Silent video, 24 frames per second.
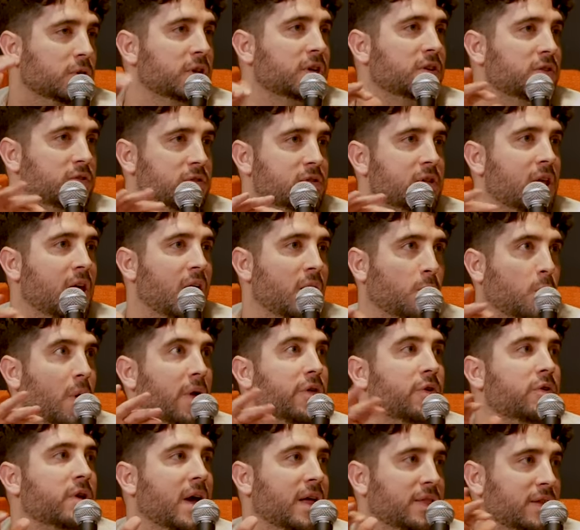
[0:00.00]
these
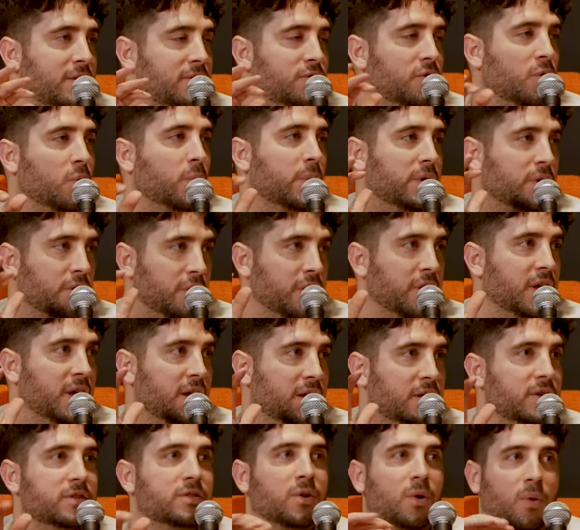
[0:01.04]
whether or not these are real
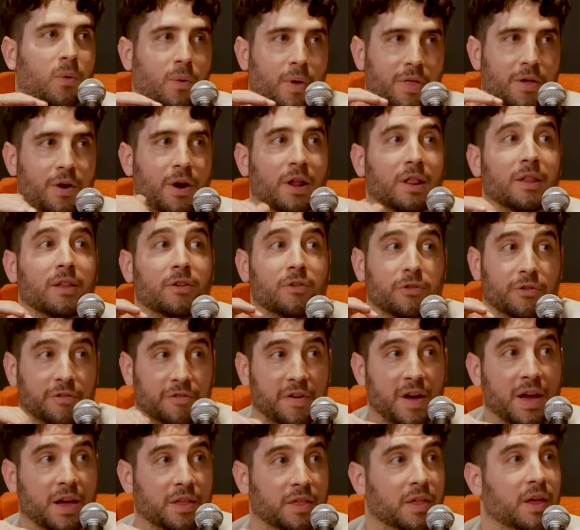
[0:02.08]
things or whether or not these are
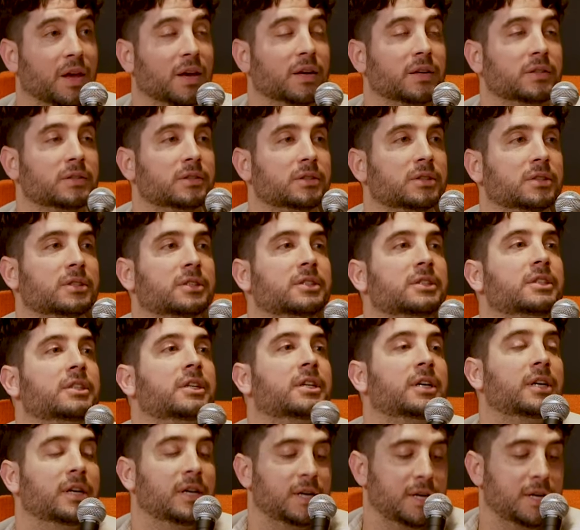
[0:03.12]
fake things.
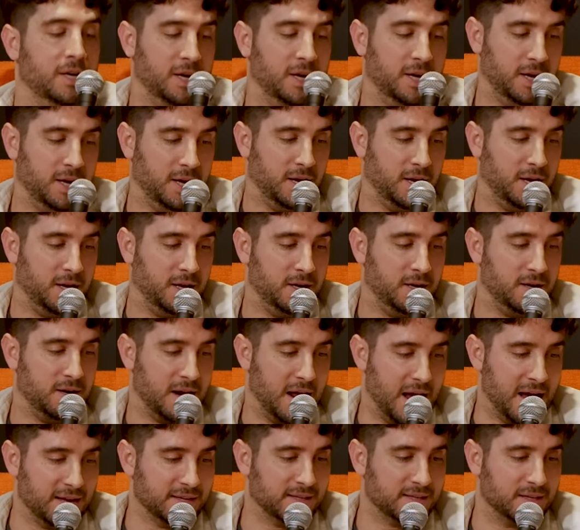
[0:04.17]

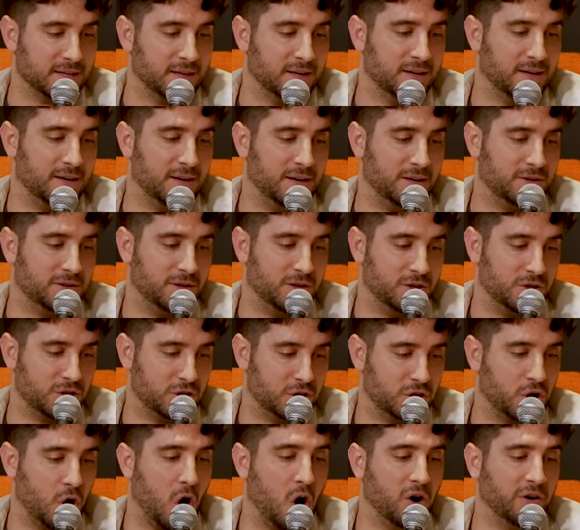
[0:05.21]
NASA is
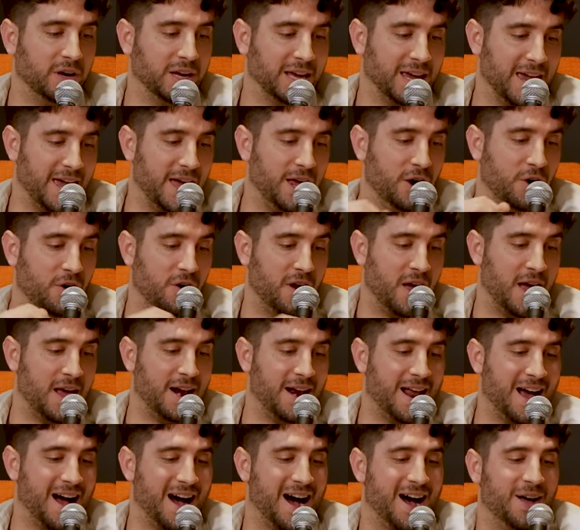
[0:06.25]
installing internet
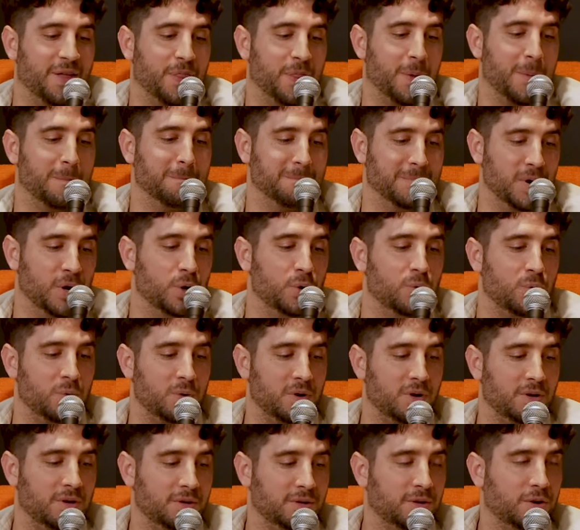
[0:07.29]
on the
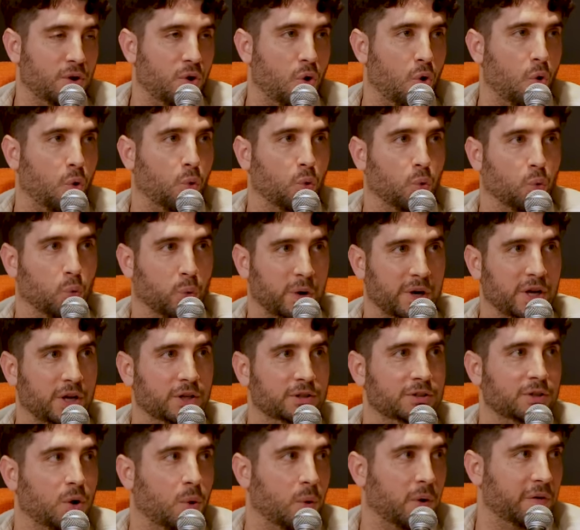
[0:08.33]
moon.
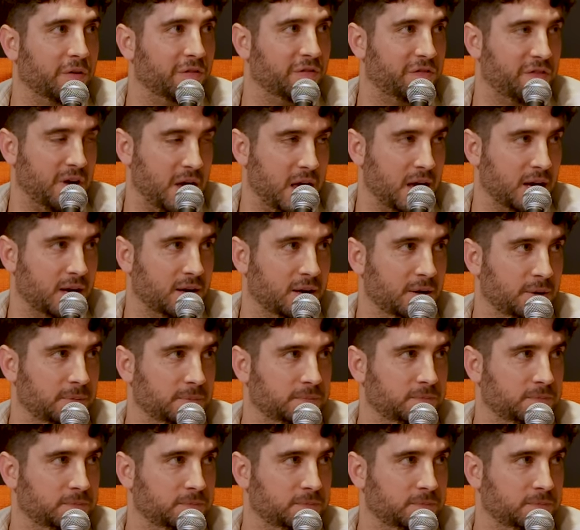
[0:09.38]
Real or fake?